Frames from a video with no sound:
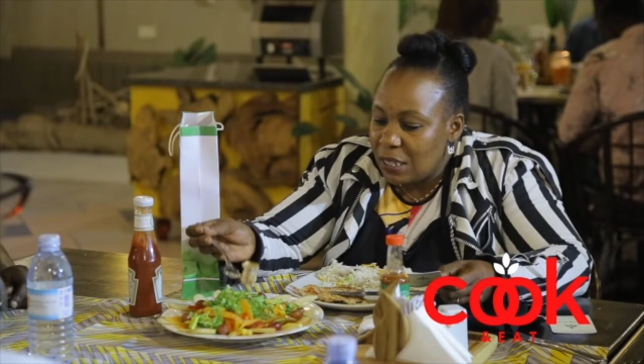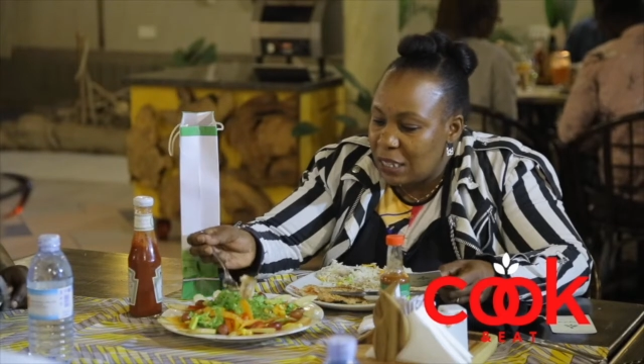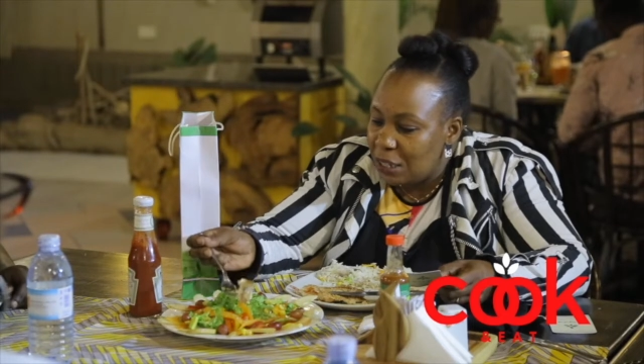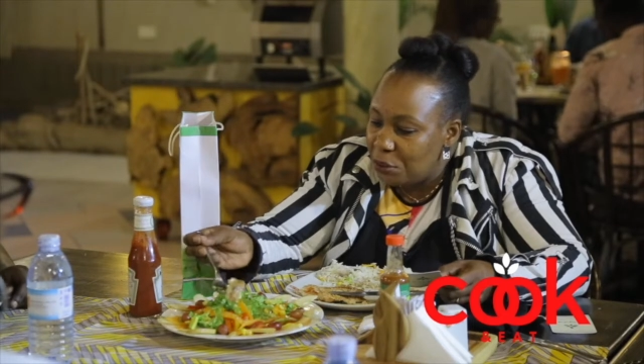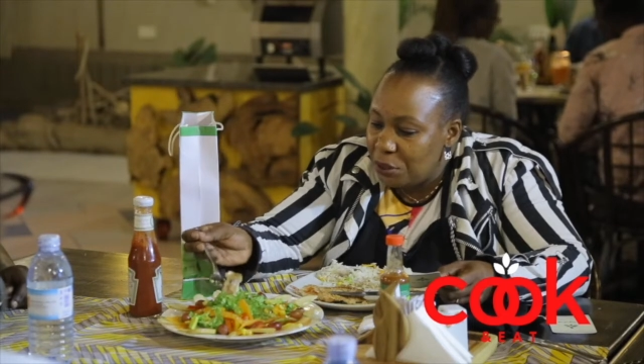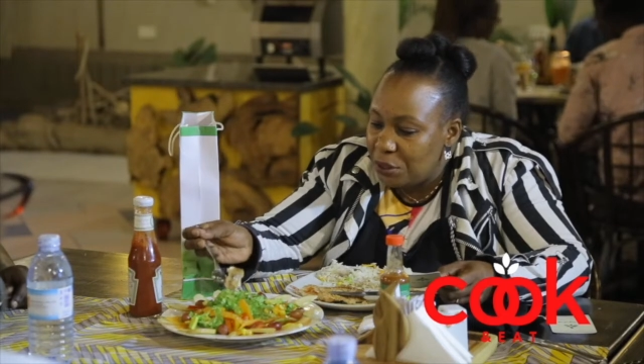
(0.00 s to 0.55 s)

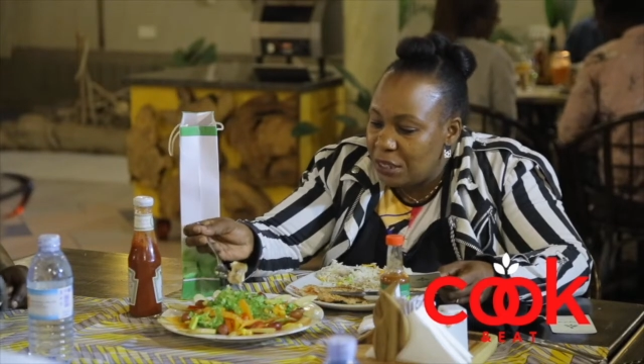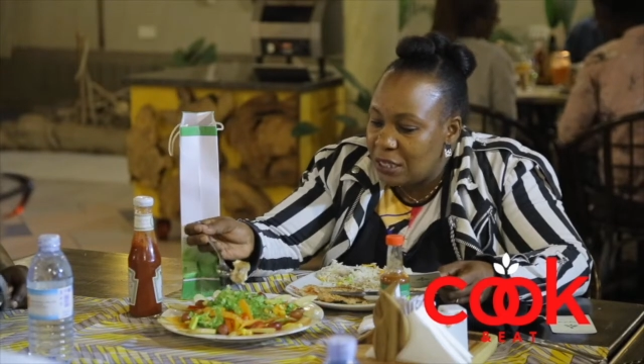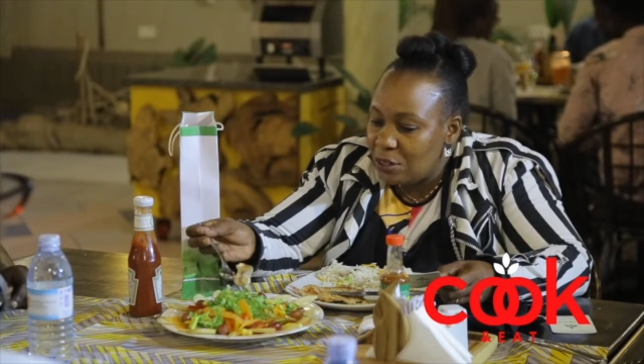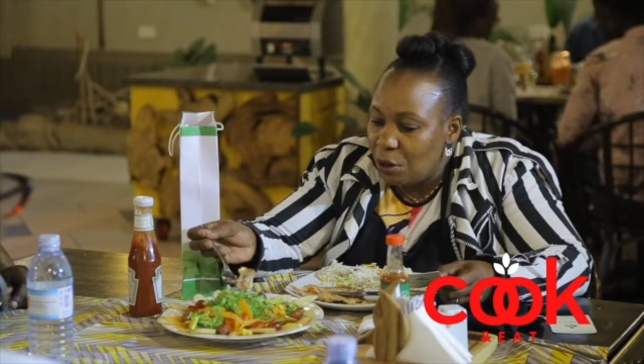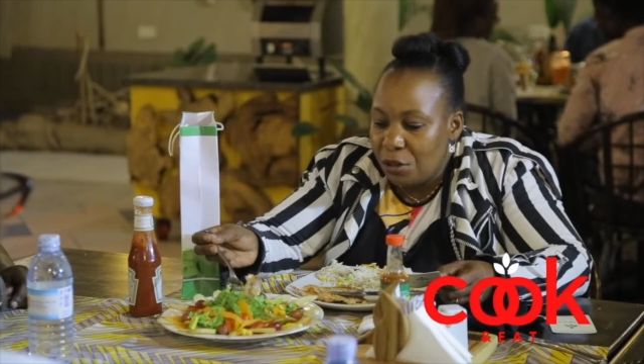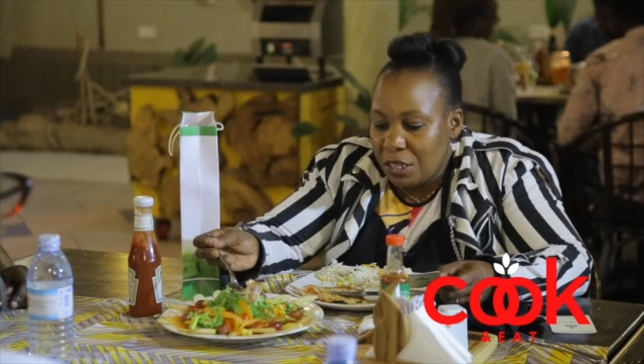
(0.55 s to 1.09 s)

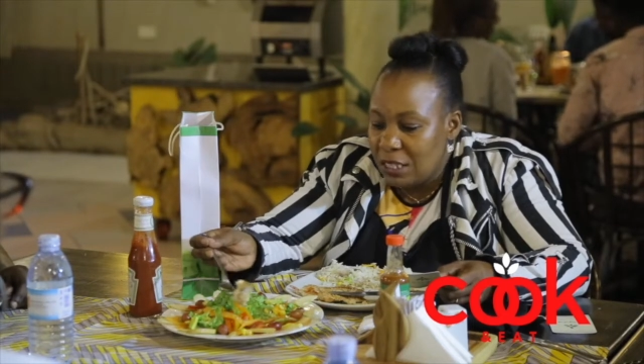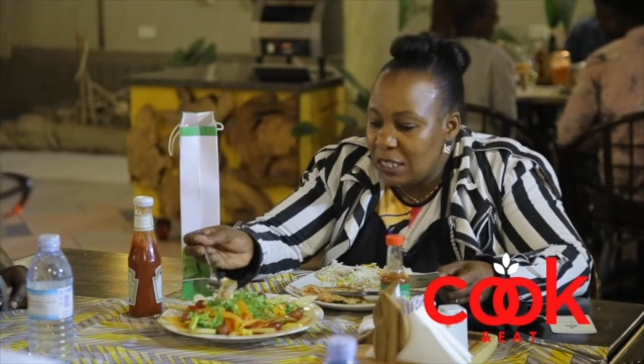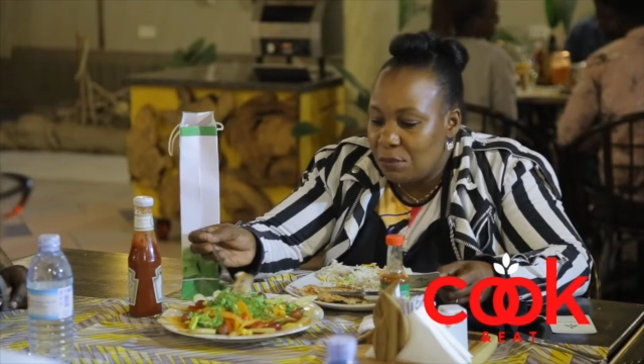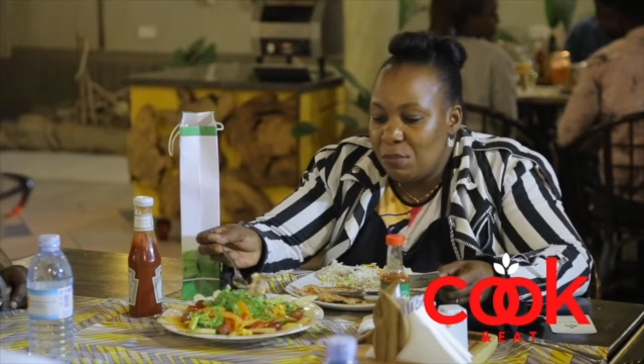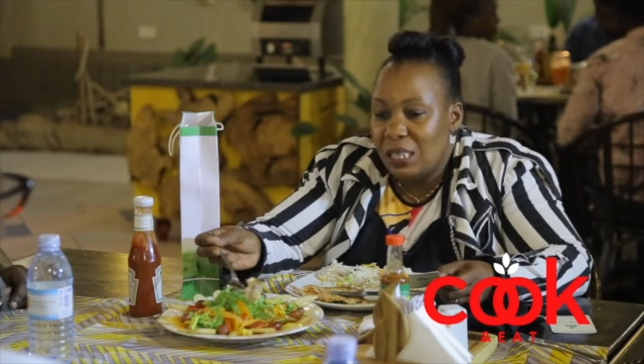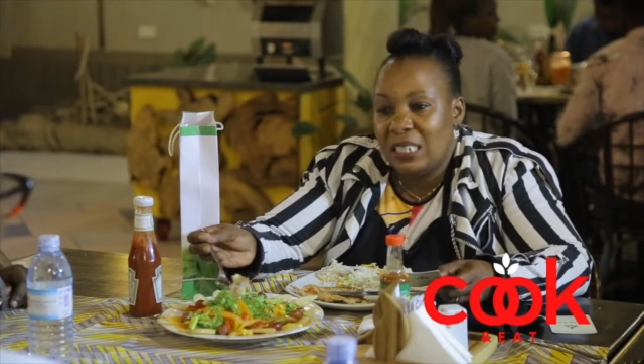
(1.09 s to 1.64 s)
carrots. Oh, this
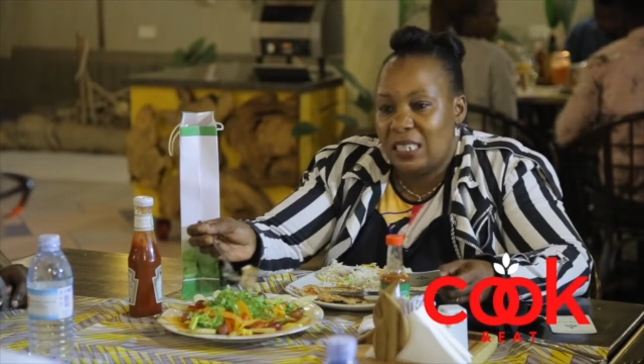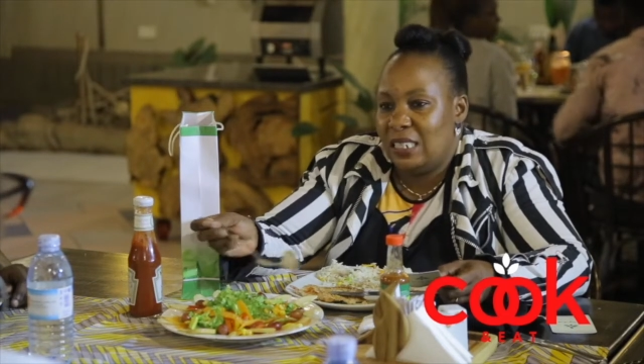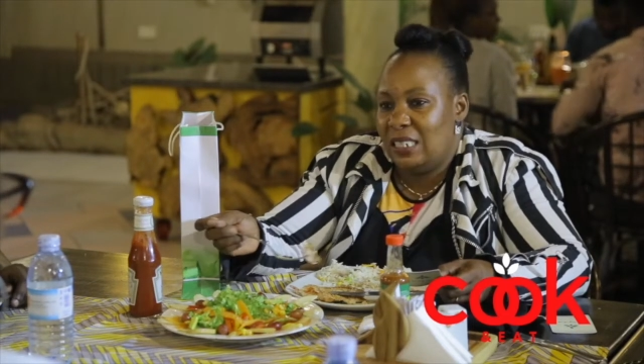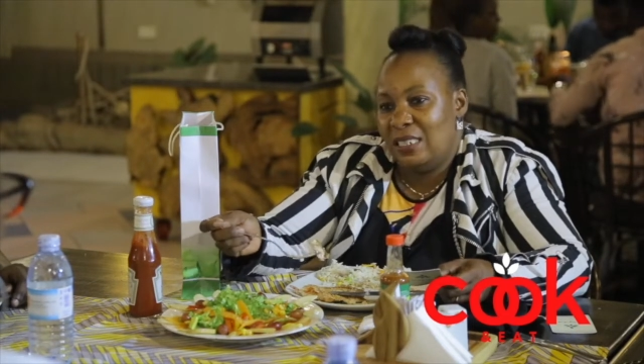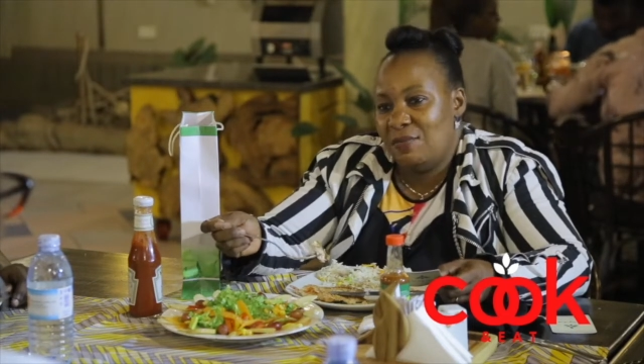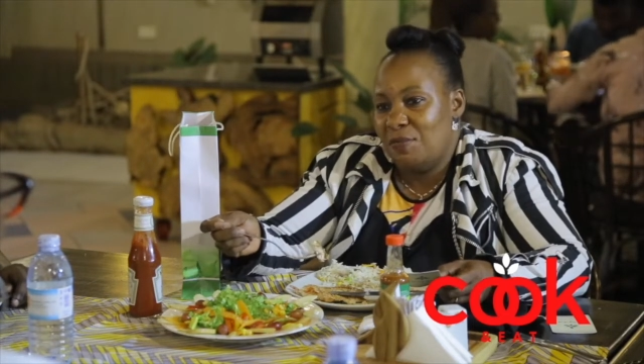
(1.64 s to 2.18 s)
is
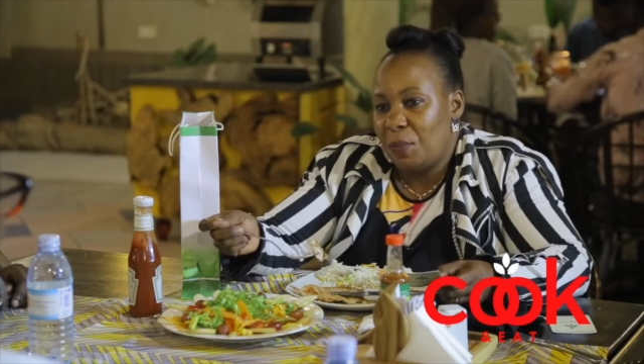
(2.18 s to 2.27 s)
medicine.